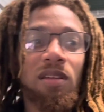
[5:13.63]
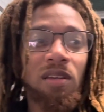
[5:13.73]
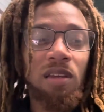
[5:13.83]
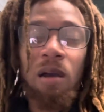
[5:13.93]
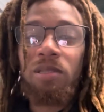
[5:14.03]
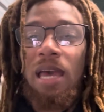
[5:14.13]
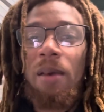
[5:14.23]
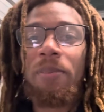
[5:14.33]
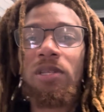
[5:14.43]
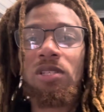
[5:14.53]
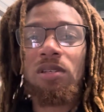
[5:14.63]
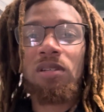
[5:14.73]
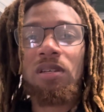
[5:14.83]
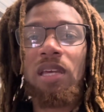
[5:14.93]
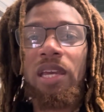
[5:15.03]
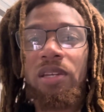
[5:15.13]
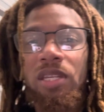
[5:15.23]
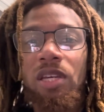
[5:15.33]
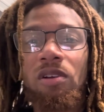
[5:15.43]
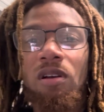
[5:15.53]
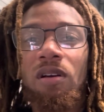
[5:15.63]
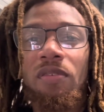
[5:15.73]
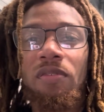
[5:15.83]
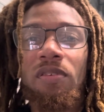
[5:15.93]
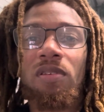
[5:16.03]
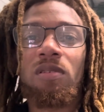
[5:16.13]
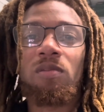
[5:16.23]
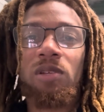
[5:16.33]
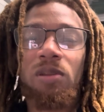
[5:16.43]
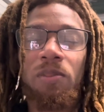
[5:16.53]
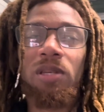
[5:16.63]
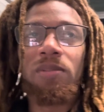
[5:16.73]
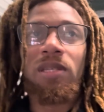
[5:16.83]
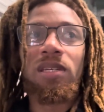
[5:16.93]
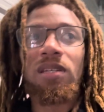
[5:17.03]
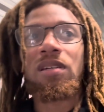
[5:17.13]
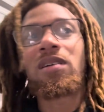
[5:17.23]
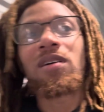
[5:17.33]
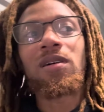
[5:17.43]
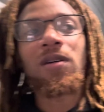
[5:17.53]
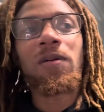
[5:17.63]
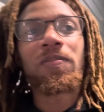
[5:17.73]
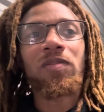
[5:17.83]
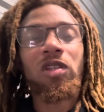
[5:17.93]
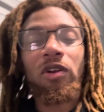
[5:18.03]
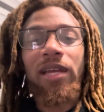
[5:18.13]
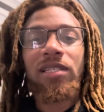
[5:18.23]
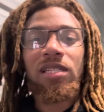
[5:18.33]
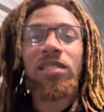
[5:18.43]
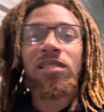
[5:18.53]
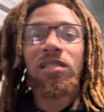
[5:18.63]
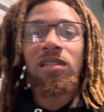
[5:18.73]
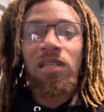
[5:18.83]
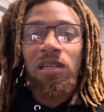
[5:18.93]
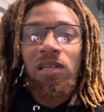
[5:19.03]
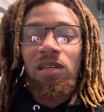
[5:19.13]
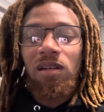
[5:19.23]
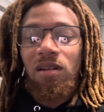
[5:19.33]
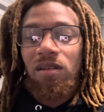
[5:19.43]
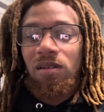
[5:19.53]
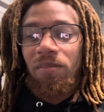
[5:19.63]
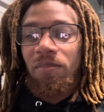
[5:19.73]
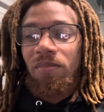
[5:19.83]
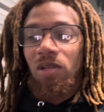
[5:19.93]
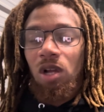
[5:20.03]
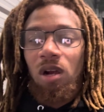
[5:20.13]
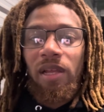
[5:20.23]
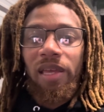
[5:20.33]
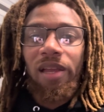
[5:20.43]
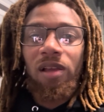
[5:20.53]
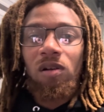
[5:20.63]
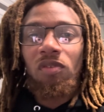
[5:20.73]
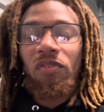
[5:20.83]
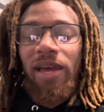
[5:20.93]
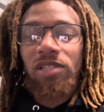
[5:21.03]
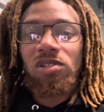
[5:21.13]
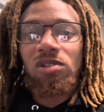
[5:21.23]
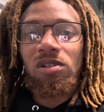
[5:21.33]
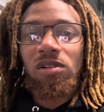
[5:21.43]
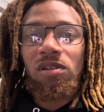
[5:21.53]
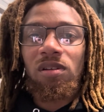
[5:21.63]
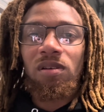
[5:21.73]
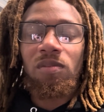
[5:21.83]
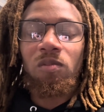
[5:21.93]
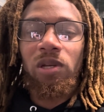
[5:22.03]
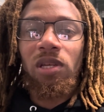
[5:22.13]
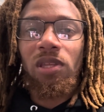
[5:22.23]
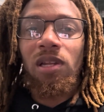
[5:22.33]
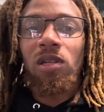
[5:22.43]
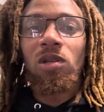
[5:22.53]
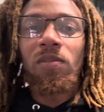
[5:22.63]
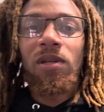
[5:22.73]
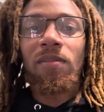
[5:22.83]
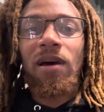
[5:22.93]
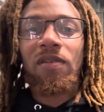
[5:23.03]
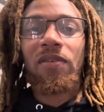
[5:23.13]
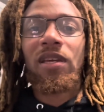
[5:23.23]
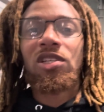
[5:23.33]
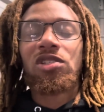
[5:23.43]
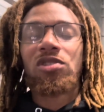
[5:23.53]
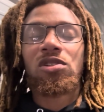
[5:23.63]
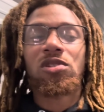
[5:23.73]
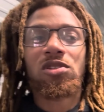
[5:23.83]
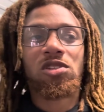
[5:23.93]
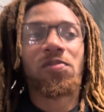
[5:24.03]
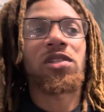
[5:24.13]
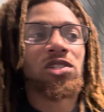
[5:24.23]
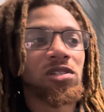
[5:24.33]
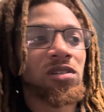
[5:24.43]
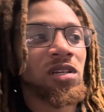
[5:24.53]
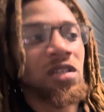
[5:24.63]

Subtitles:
I was happy to end the year off with the PB. Granted, the car can go faster with a little bit of modifications to the suspension.